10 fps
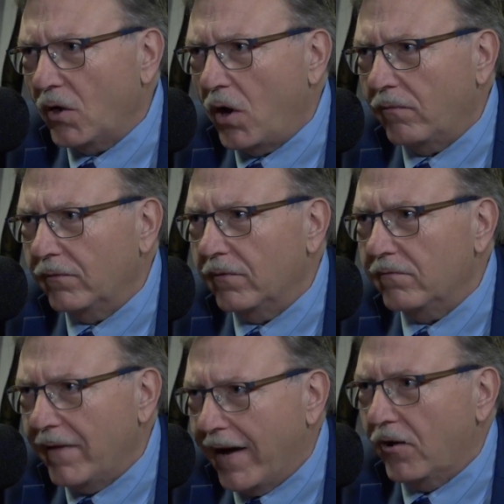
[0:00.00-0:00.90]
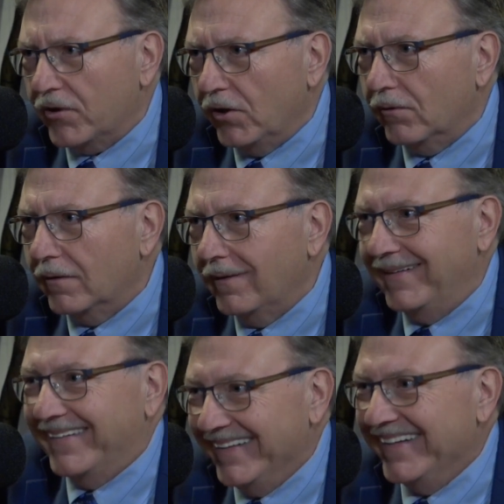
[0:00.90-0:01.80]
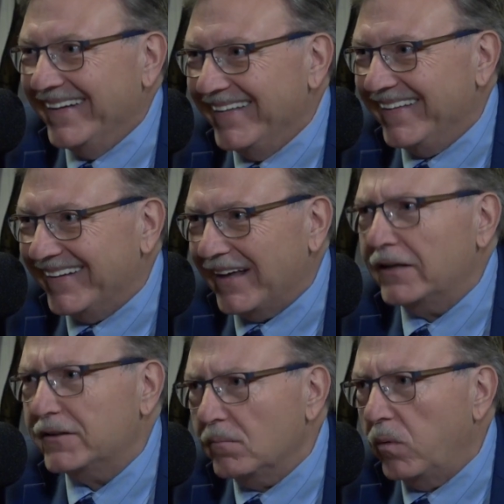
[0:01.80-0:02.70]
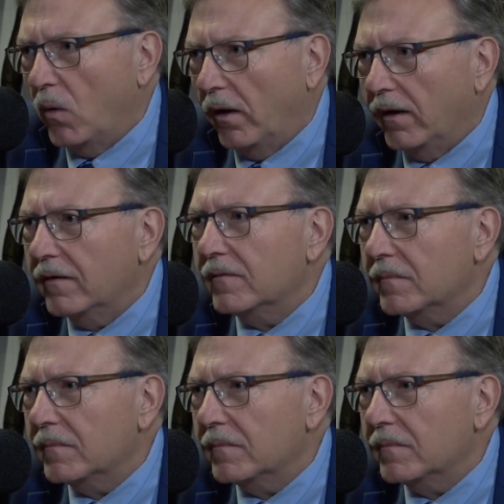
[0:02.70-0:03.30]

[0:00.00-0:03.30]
to offer of value, that's important?